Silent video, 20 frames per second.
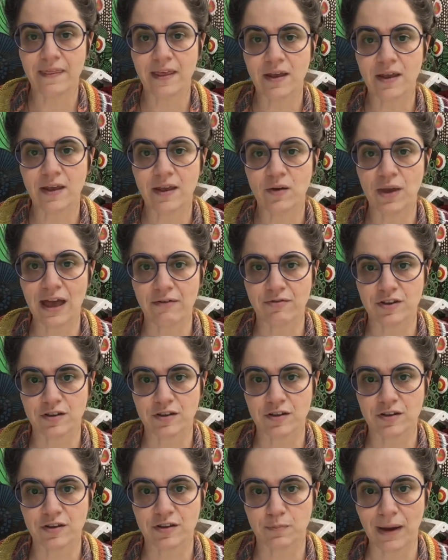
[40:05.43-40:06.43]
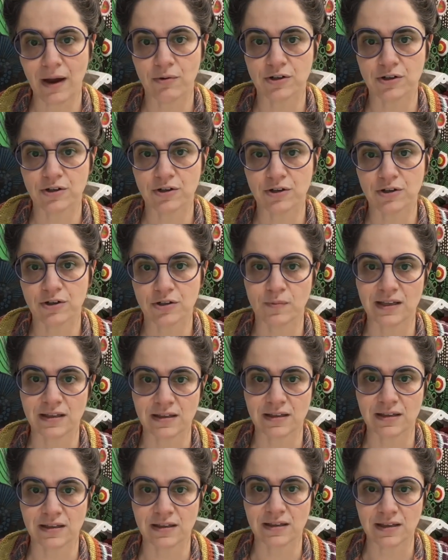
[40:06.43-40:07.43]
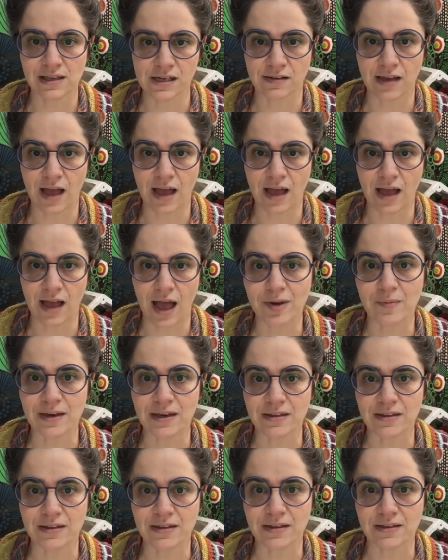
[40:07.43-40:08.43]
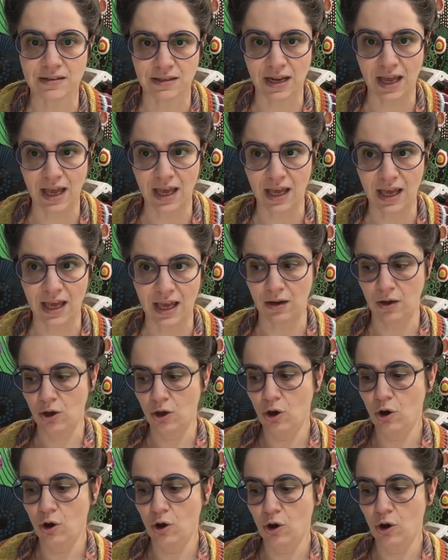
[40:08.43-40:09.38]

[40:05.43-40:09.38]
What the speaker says: and then we have this power to do many things, I'm going to be in this state